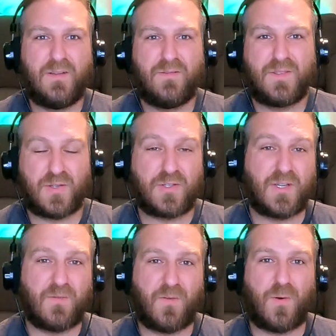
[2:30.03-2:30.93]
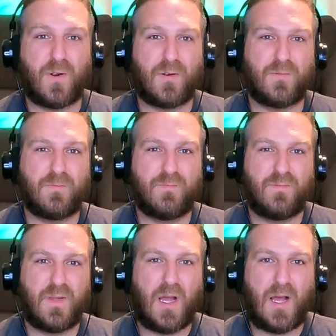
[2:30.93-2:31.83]
searching for
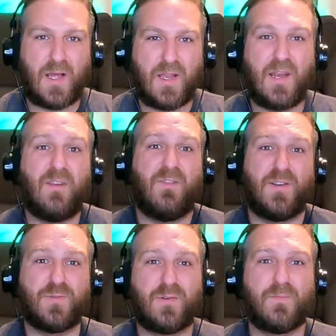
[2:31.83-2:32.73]
an individual.